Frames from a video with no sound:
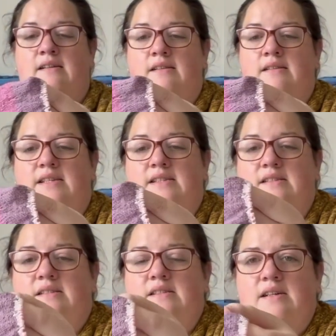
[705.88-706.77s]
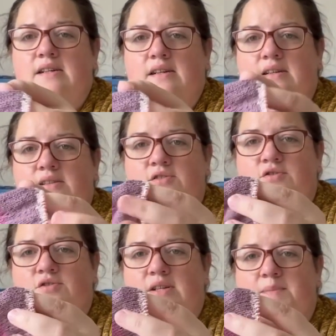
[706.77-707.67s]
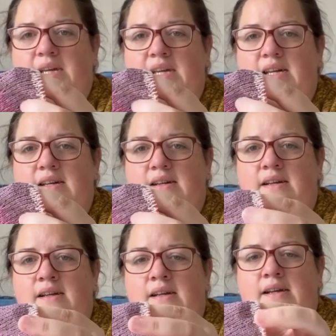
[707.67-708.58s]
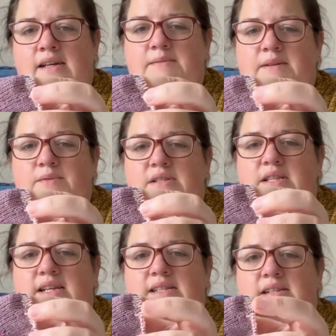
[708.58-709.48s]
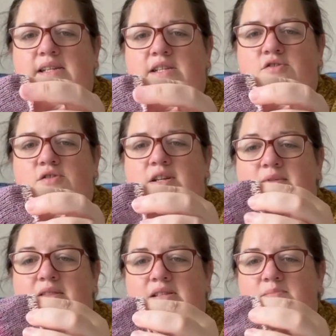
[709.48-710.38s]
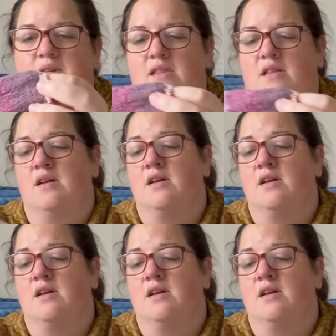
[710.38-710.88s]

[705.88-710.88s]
this dark stripe here, and I'm now into the next light stripe this month.